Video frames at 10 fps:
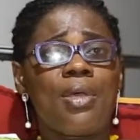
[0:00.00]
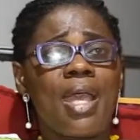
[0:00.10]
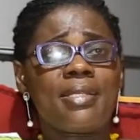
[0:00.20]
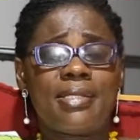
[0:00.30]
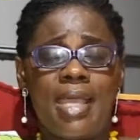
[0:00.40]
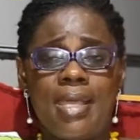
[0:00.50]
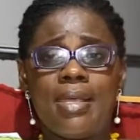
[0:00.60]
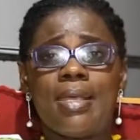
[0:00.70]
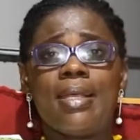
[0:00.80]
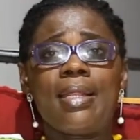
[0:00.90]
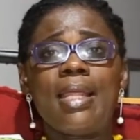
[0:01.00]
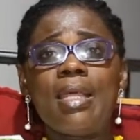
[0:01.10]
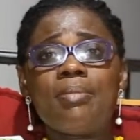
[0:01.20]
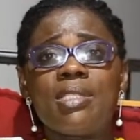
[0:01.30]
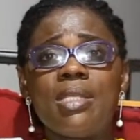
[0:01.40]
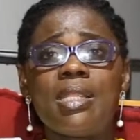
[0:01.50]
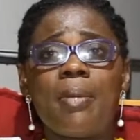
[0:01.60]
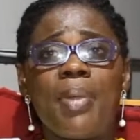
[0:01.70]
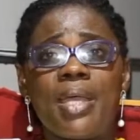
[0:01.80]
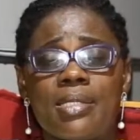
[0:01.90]
a say. Let them see
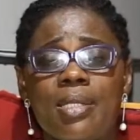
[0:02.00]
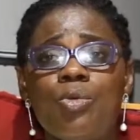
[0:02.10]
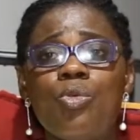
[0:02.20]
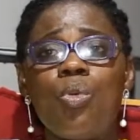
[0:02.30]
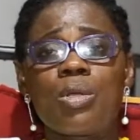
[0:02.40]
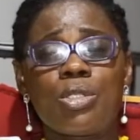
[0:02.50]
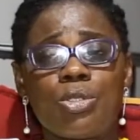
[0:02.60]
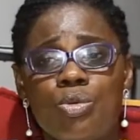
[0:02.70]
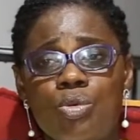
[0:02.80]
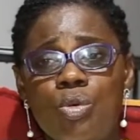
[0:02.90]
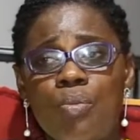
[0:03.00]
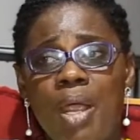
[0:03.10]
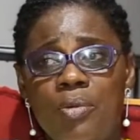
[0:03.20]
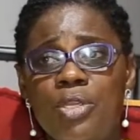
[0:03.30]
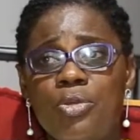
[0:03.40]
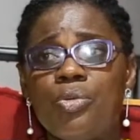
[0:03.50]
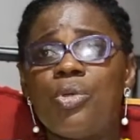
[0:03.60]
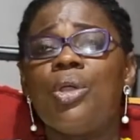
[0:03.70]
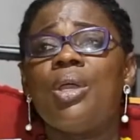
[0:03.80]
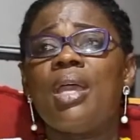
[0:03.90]
the person who wants to marry you,
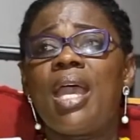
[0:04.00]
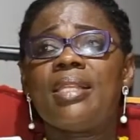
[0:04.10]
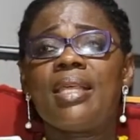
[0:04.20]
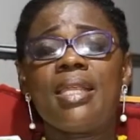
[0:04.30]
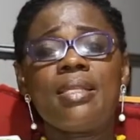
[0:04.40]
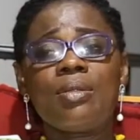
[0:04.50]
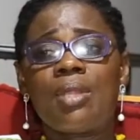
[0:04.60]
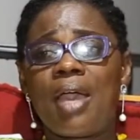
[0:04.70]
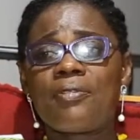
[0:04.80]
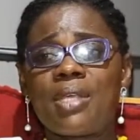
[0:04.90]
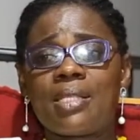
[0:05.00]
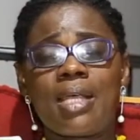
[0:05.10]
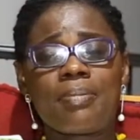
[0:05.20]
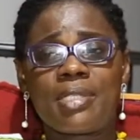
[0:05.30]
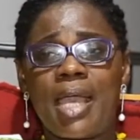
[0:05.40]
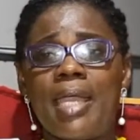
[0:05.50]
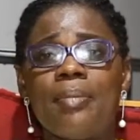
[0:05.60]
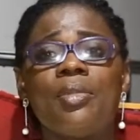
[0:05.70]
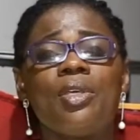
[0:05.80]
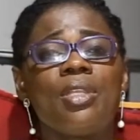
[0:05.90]
and then after some
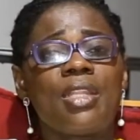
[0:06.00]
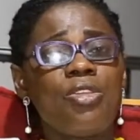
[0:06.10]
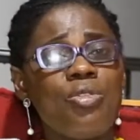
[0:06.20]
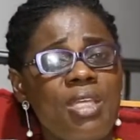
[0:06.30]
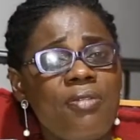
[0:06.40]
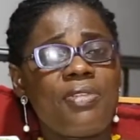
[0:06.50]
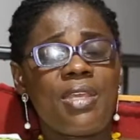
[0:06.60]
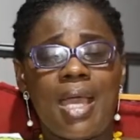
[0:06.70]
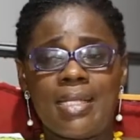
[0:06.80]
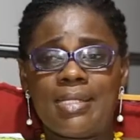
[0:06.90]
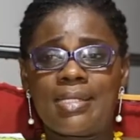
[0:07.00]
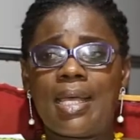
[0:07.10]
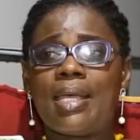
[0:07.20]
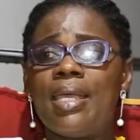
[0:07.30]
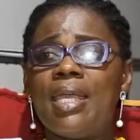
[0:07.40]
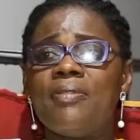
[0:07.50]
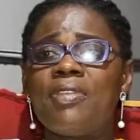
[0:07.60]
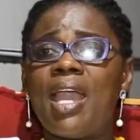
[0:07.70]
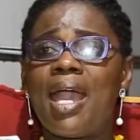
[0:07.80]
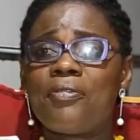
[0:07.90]
time, then you give the answer. If
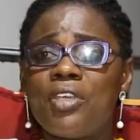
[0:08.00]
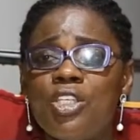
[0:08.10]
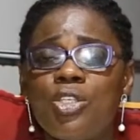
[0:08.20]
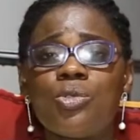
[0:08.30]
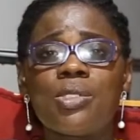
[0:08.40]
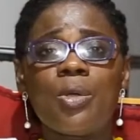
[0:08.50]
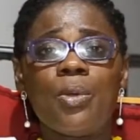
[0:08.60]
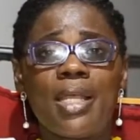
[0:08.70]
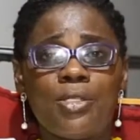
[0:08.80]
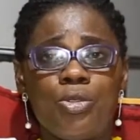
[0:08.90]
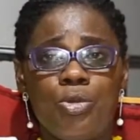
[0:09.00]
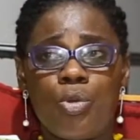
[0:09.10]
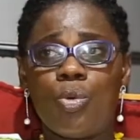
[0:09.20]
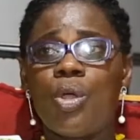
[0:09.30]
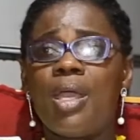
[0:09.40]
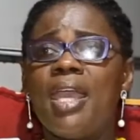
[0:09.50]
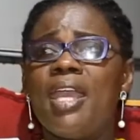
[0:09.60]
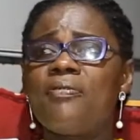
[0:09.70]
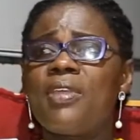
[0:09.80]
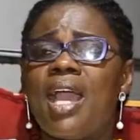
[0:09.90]
they have issues, they will let you know.
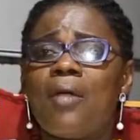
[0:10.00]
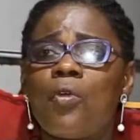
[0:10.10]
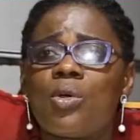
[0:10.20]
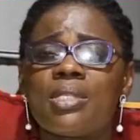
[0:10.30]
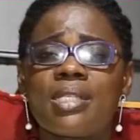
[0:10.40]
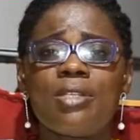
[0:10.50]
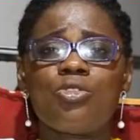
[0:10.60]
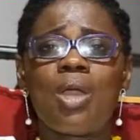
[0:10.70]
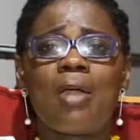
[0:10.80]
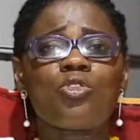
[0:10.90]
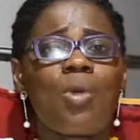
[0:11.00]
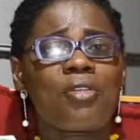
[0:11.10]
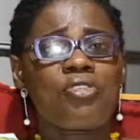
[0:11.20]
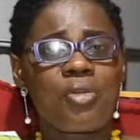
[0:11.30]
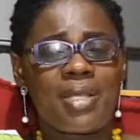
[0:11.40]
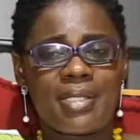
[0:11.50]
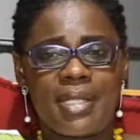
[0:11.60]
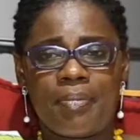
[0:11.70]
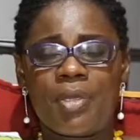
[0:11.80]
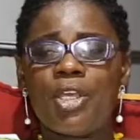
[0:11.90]
If they have concerns, you have to address
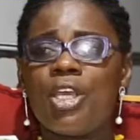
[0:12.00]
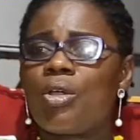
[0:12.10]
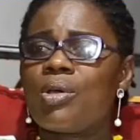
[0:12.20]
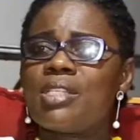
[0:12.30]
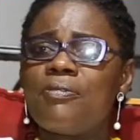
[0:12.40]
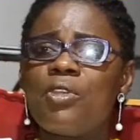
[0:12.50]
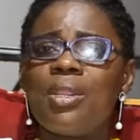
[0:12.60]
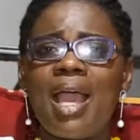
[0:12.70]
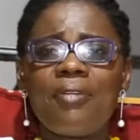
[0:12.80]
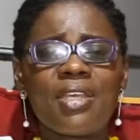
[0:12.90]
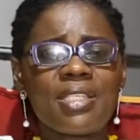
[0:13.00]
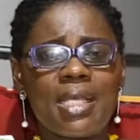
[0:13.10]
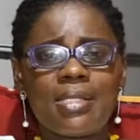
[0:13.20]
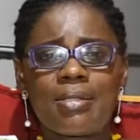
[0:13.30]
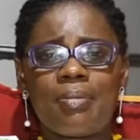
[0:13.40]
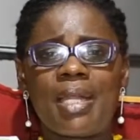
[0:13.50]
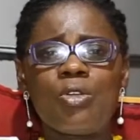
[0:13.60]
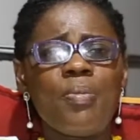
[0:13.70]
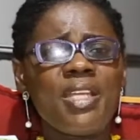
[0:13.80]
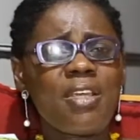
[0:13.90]
them. Because if you love the gentleman,
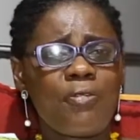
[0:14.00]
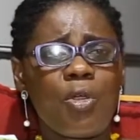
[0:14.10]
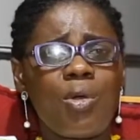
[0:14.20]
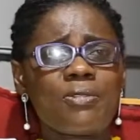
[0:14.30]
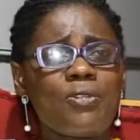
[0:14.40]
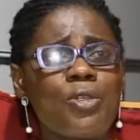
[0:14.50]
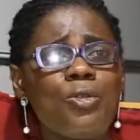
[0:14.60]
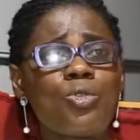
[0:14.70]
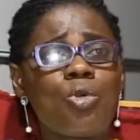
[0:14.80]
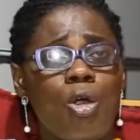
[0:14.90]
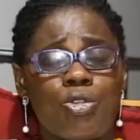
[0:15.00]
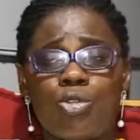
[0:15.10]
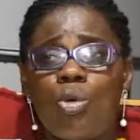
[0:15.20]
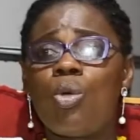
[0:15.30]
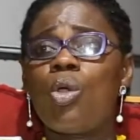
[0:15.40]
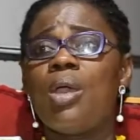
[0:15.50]
it will be difficult for you to also